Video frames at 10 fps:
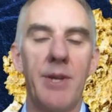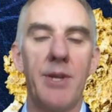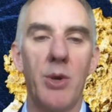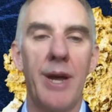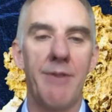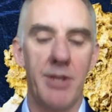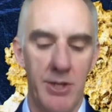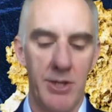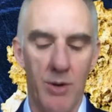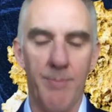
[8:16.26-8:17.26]
do have a
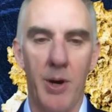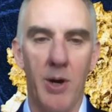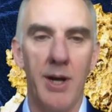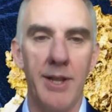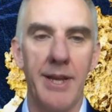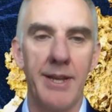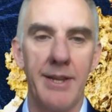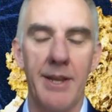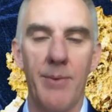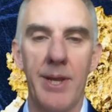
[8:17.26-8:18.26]
stockpile
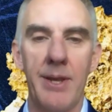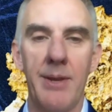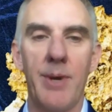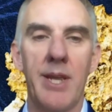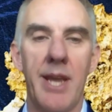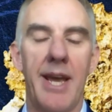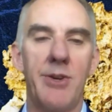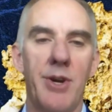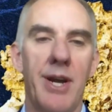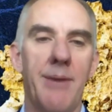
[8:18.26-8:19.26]
that we
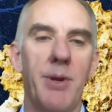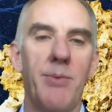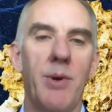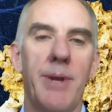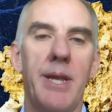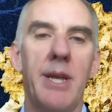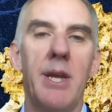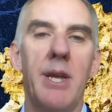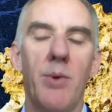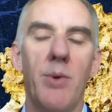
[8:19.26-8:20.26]
can truck, but we'll be
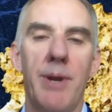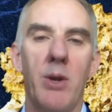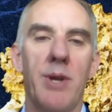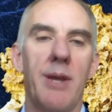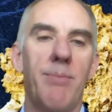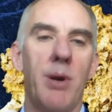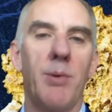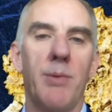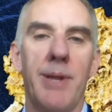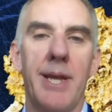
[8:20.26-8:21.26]
looking
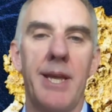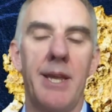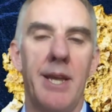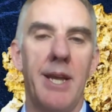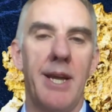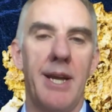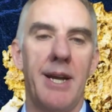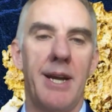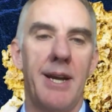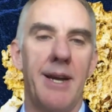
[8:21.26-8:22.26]
probably
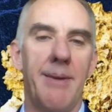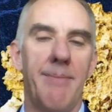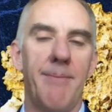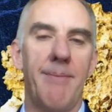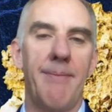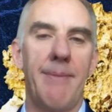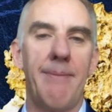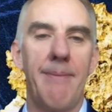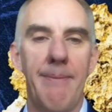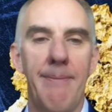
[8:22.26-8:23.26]
sometime
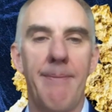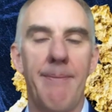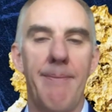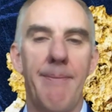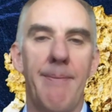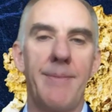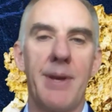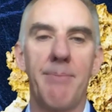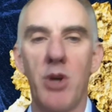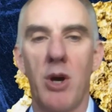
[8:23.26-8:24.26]

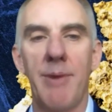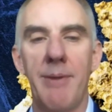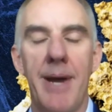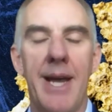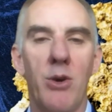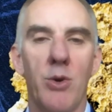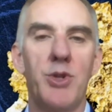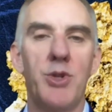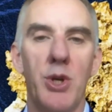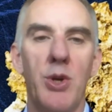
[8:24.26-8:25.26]
in May or
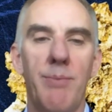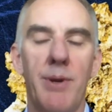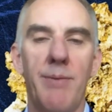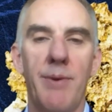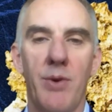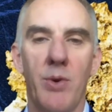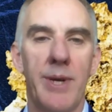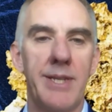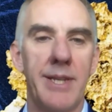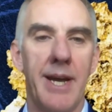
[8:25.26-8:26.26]
June before
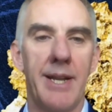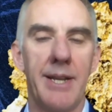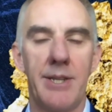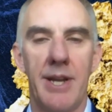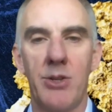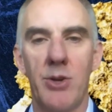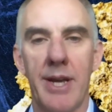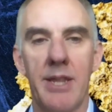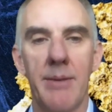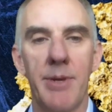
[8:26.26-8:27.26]
we start
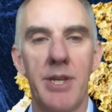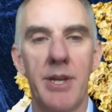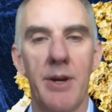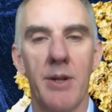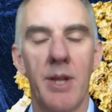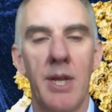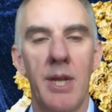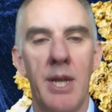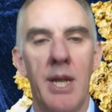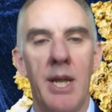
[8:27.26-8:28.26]
trucking the material.
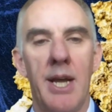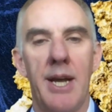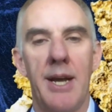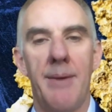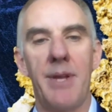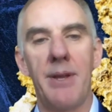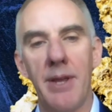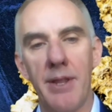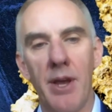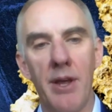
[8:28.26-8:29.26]

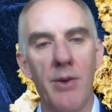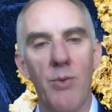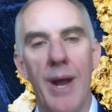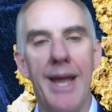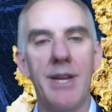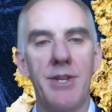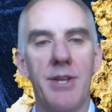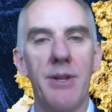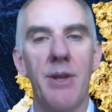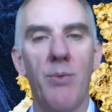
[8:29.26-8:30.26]
The range
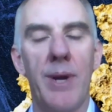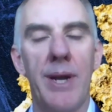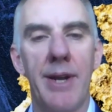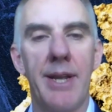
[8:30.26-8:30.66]
that we're